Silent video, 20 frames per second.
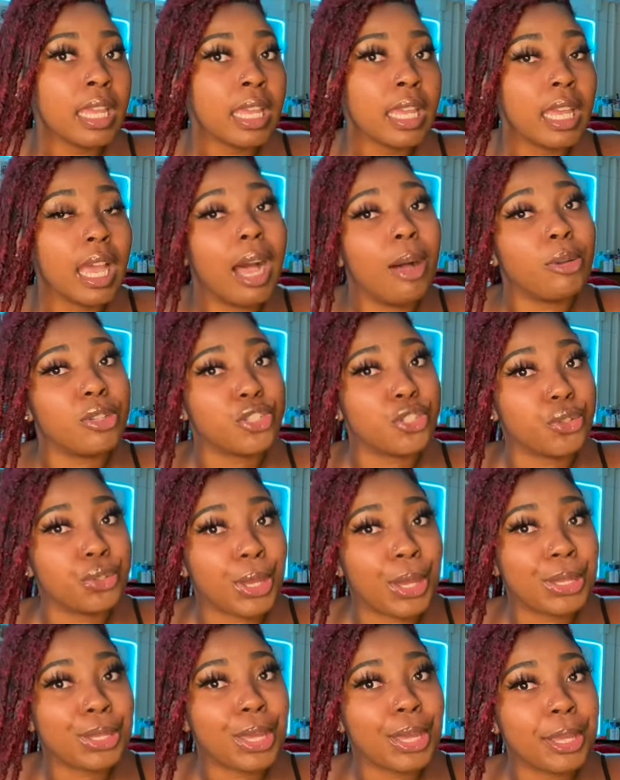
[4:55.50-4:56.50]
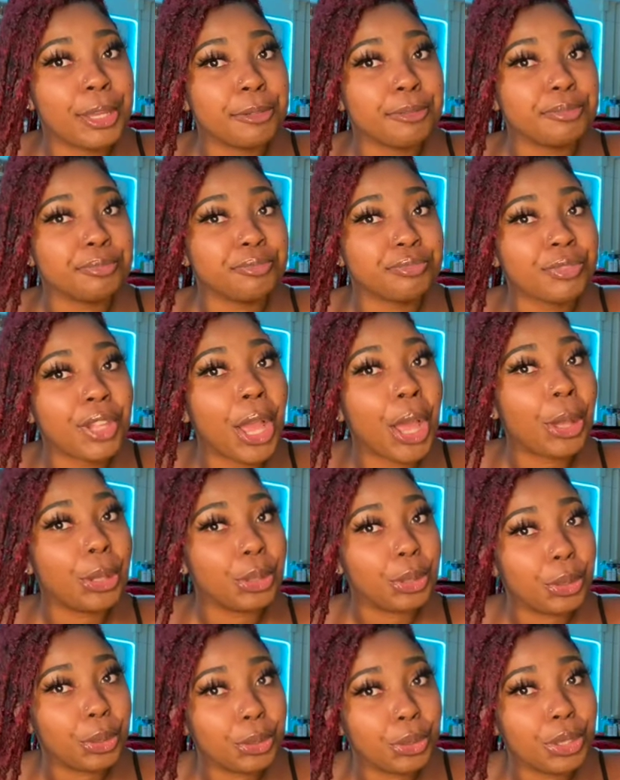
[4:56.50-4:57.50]
I will show y'all that, how
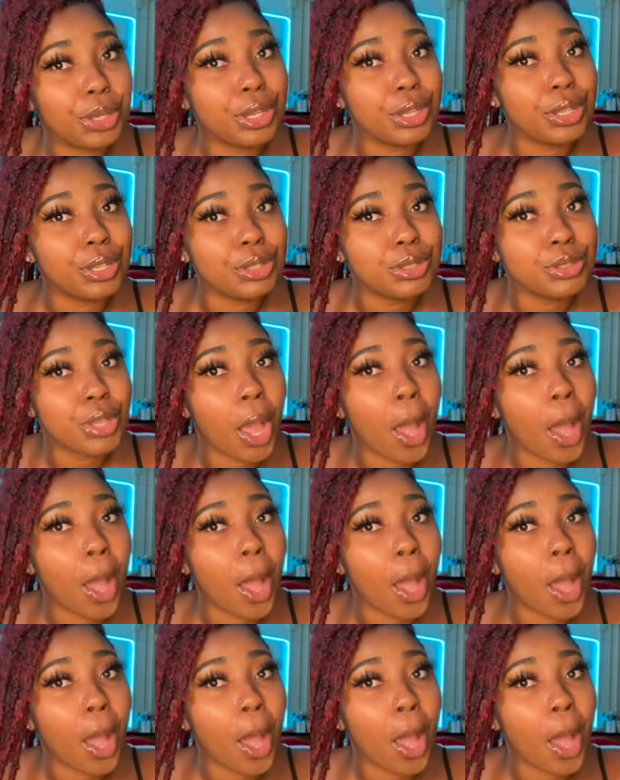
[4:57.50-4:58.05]
long it is.